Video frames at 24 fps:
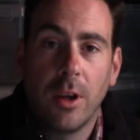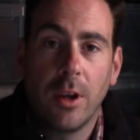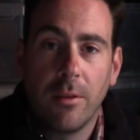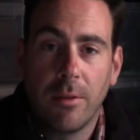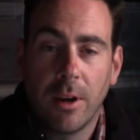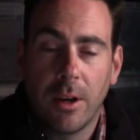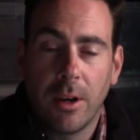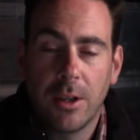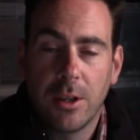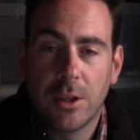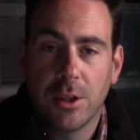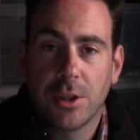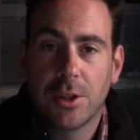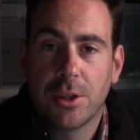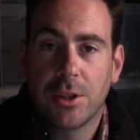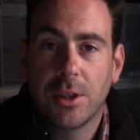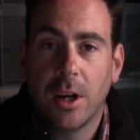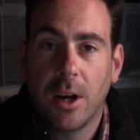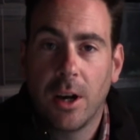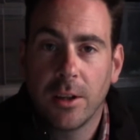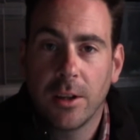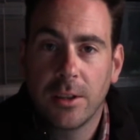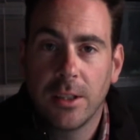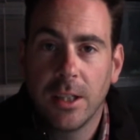you've only just
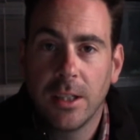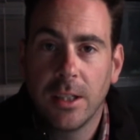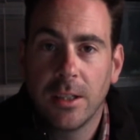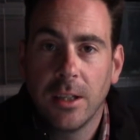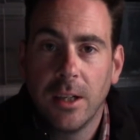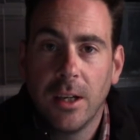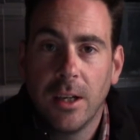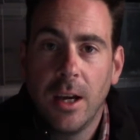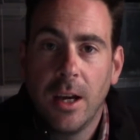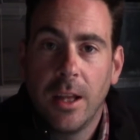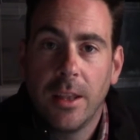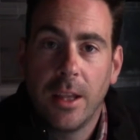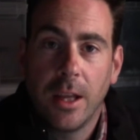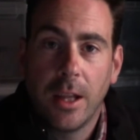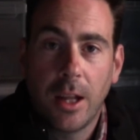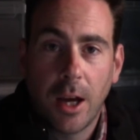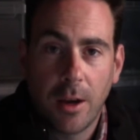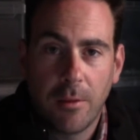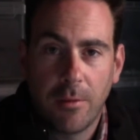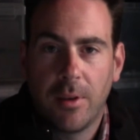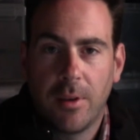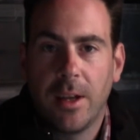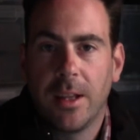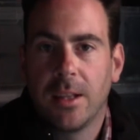started, then
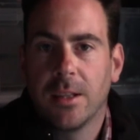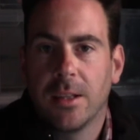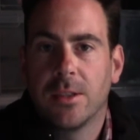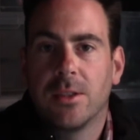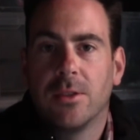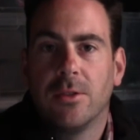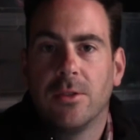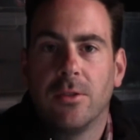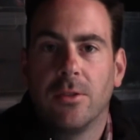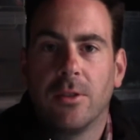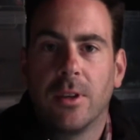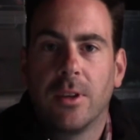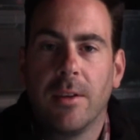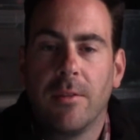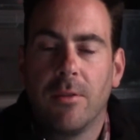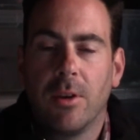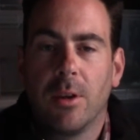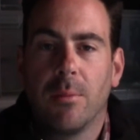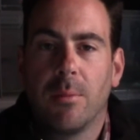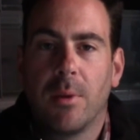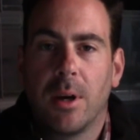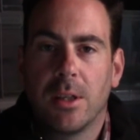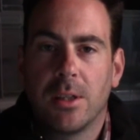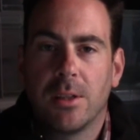hopefully this will give you
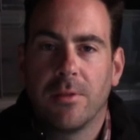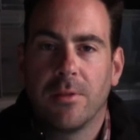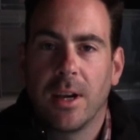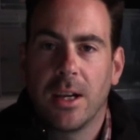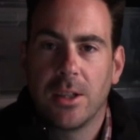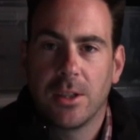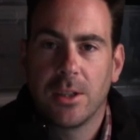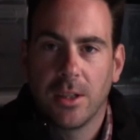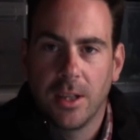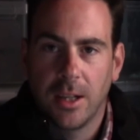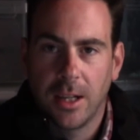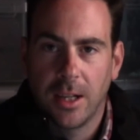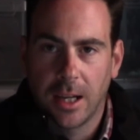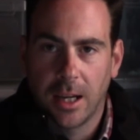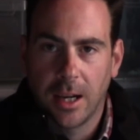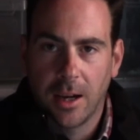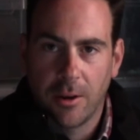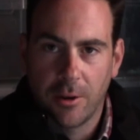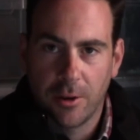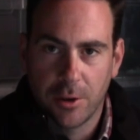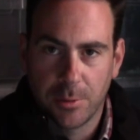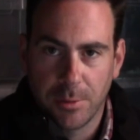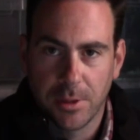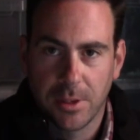the motivation and
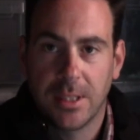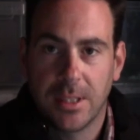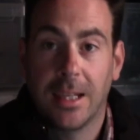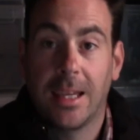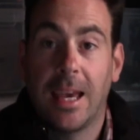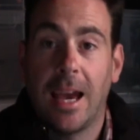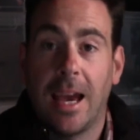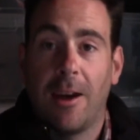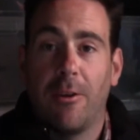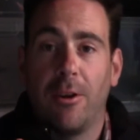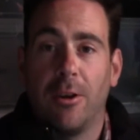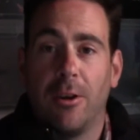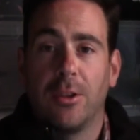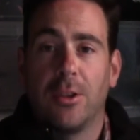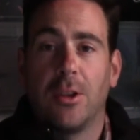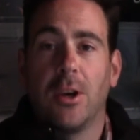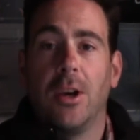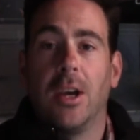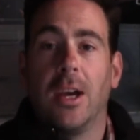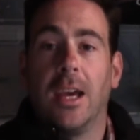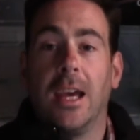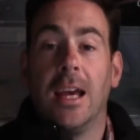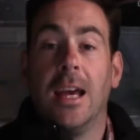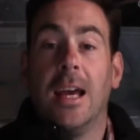encouragement to carry on
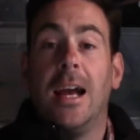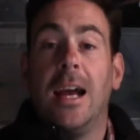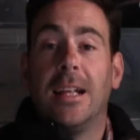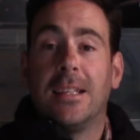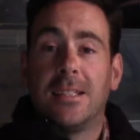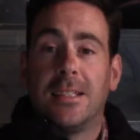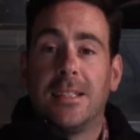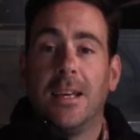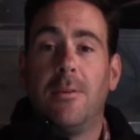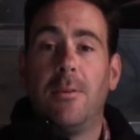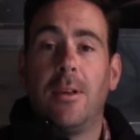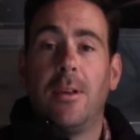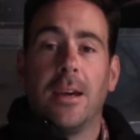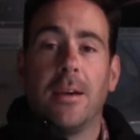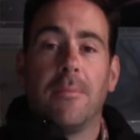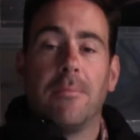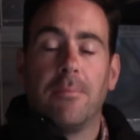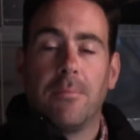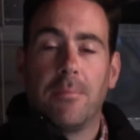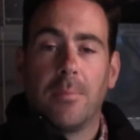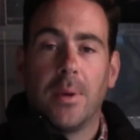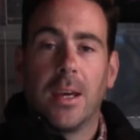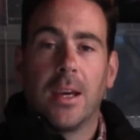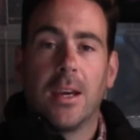doing it and stick with it,
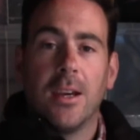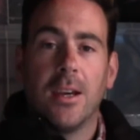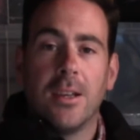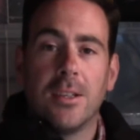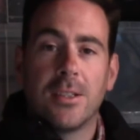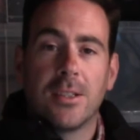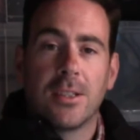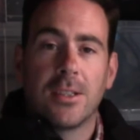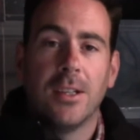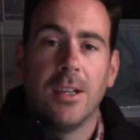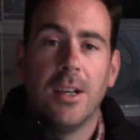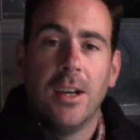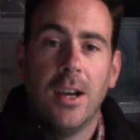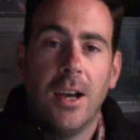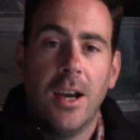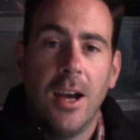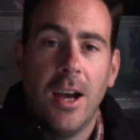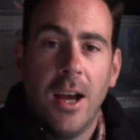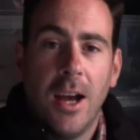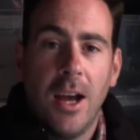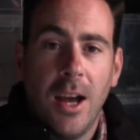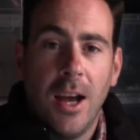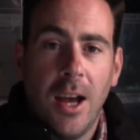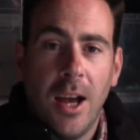because
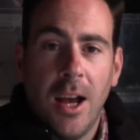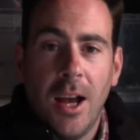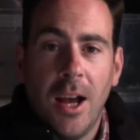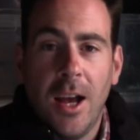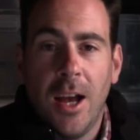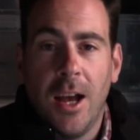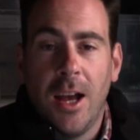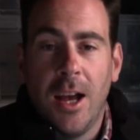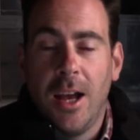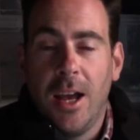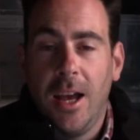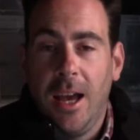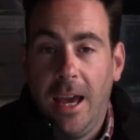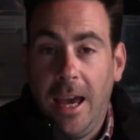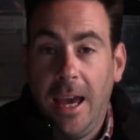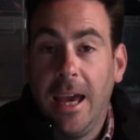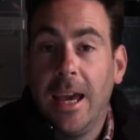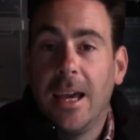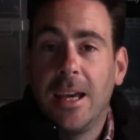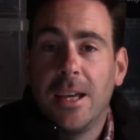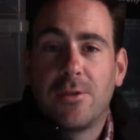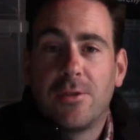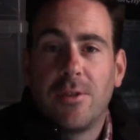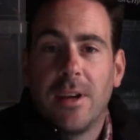
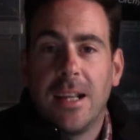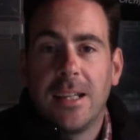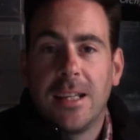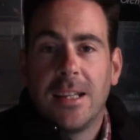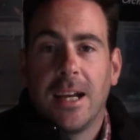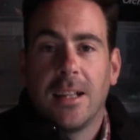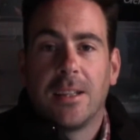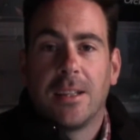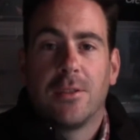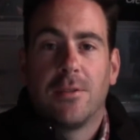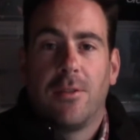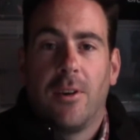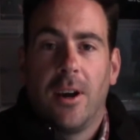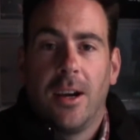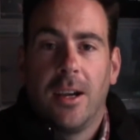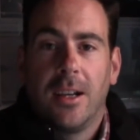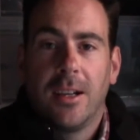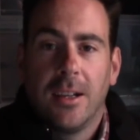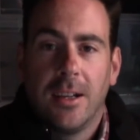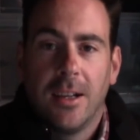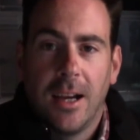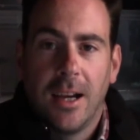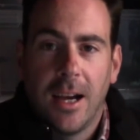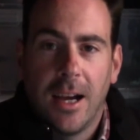it is really
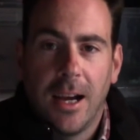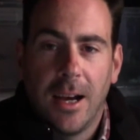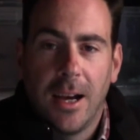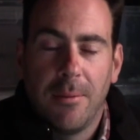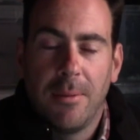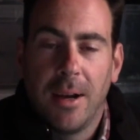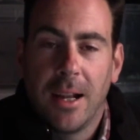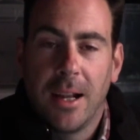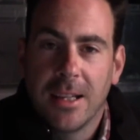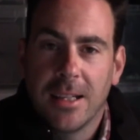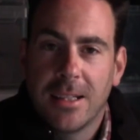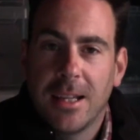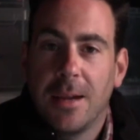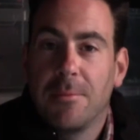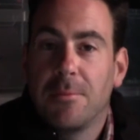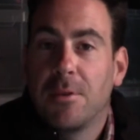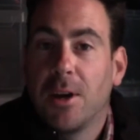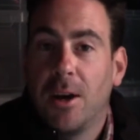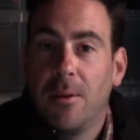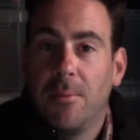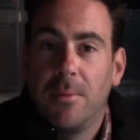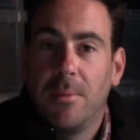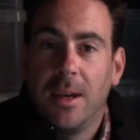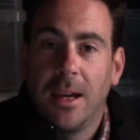satisfying, and at the same
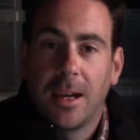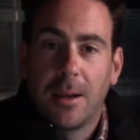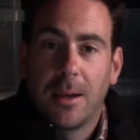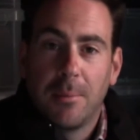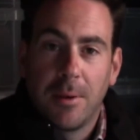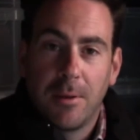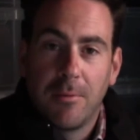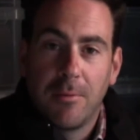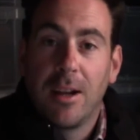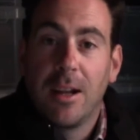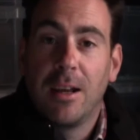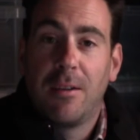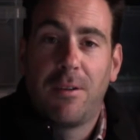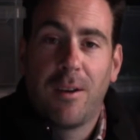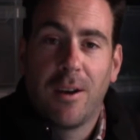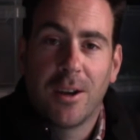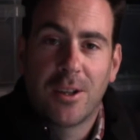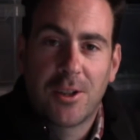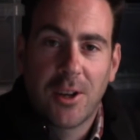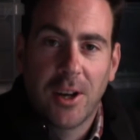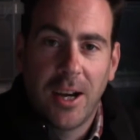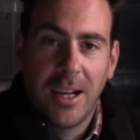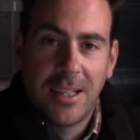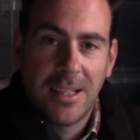time it can be really
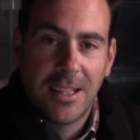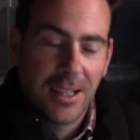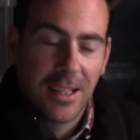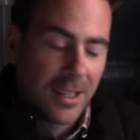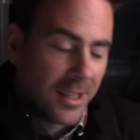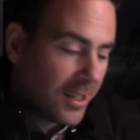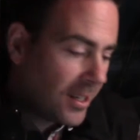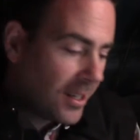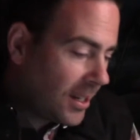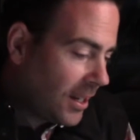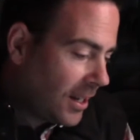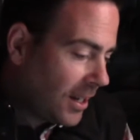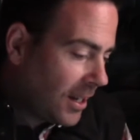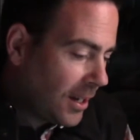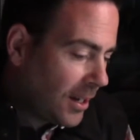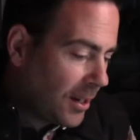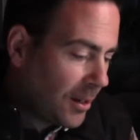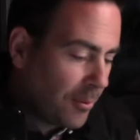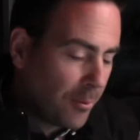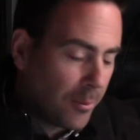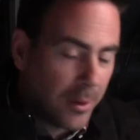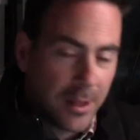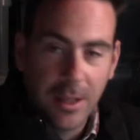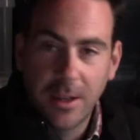frustrating
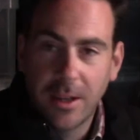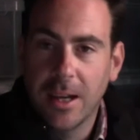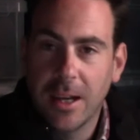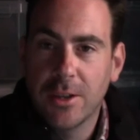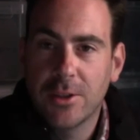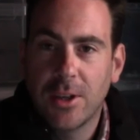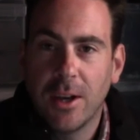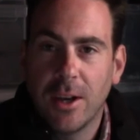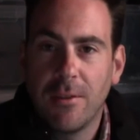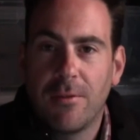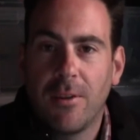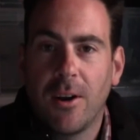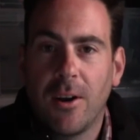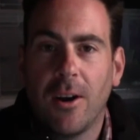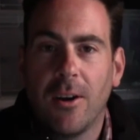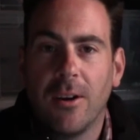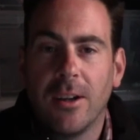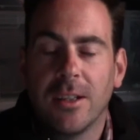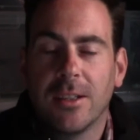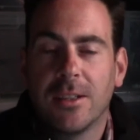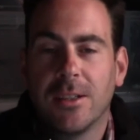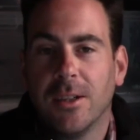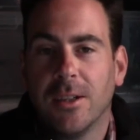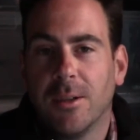when you get so far
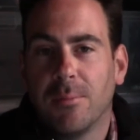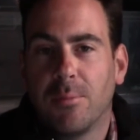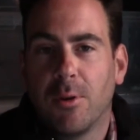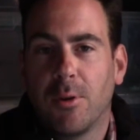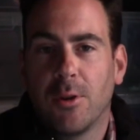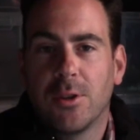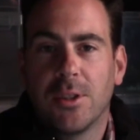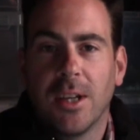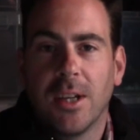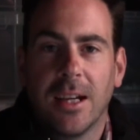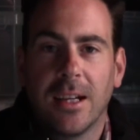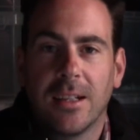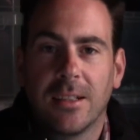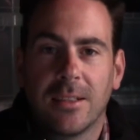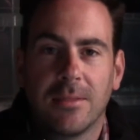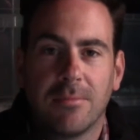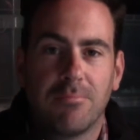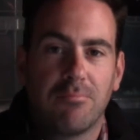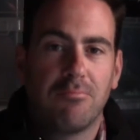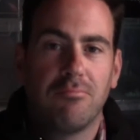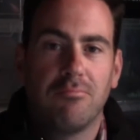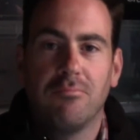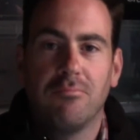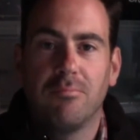into a project,
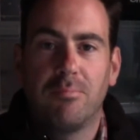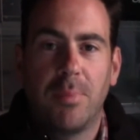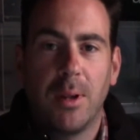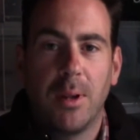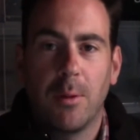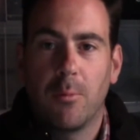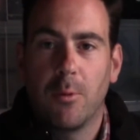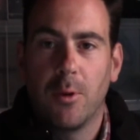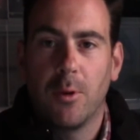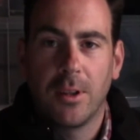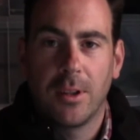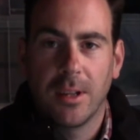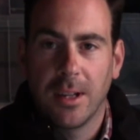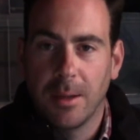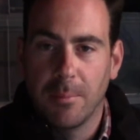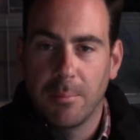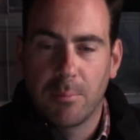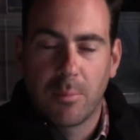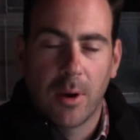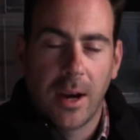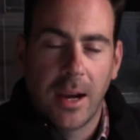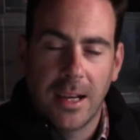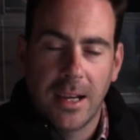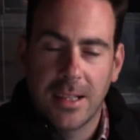bit of wood, and
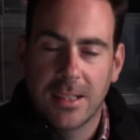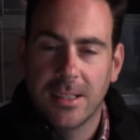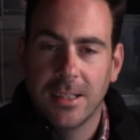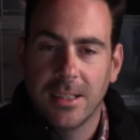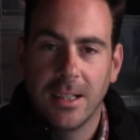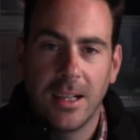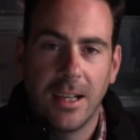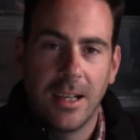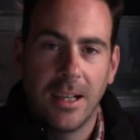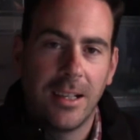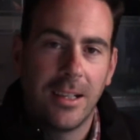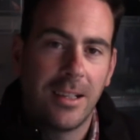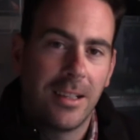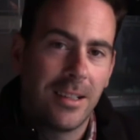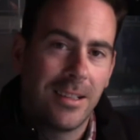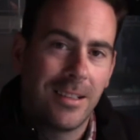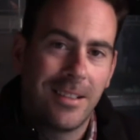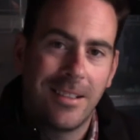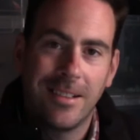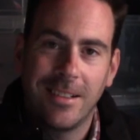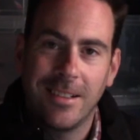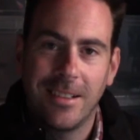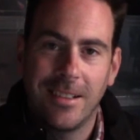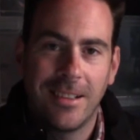it breaks, and
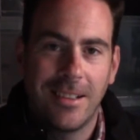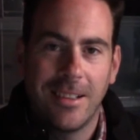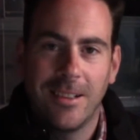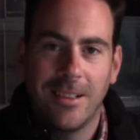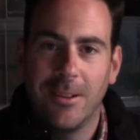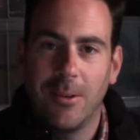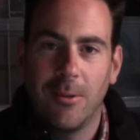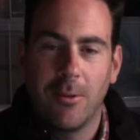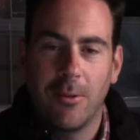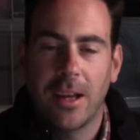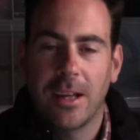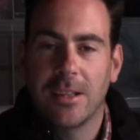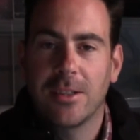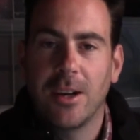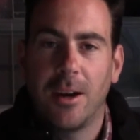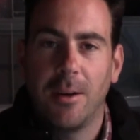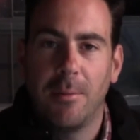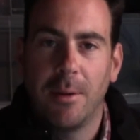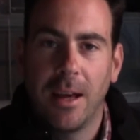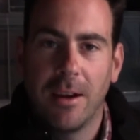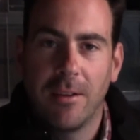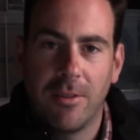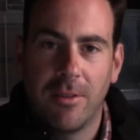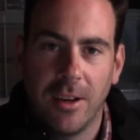all that time
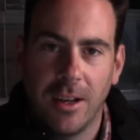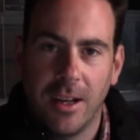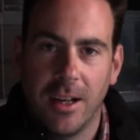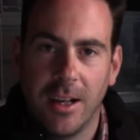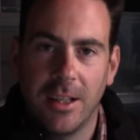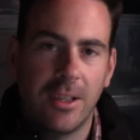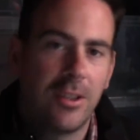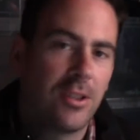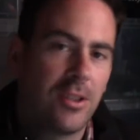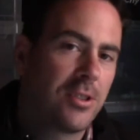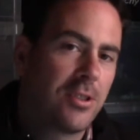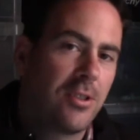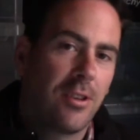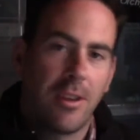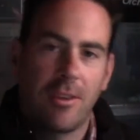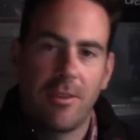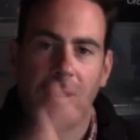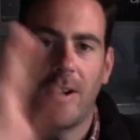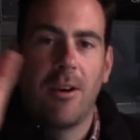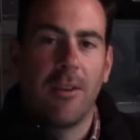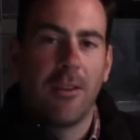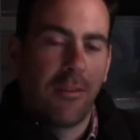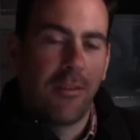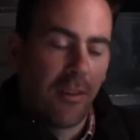and effort, and you just sort of
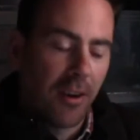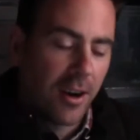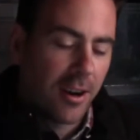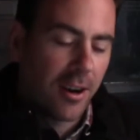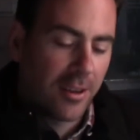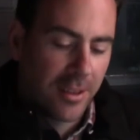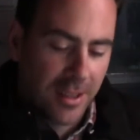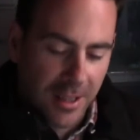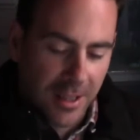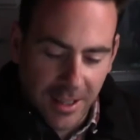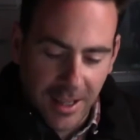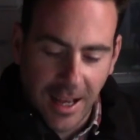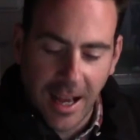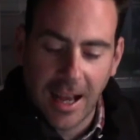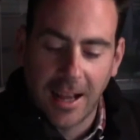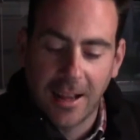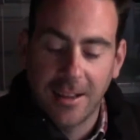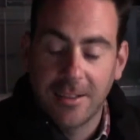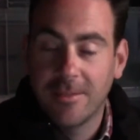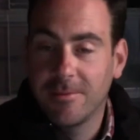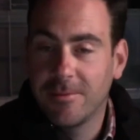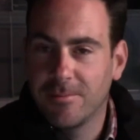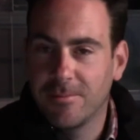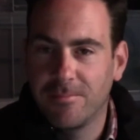throw it on the fire and think,
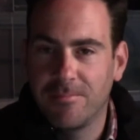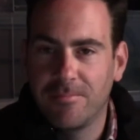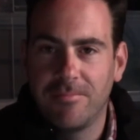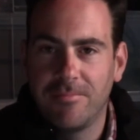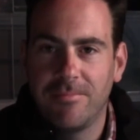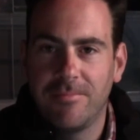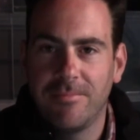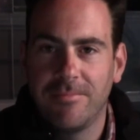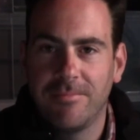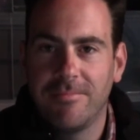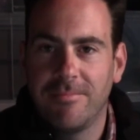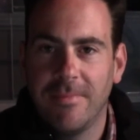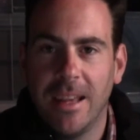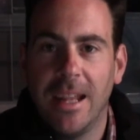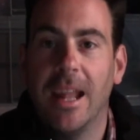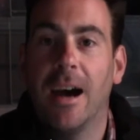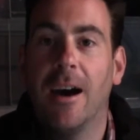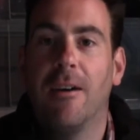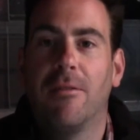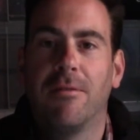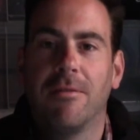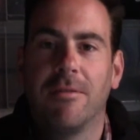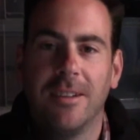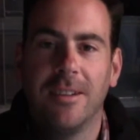
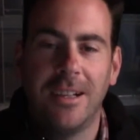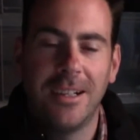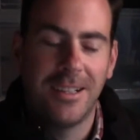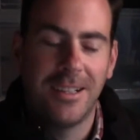enough.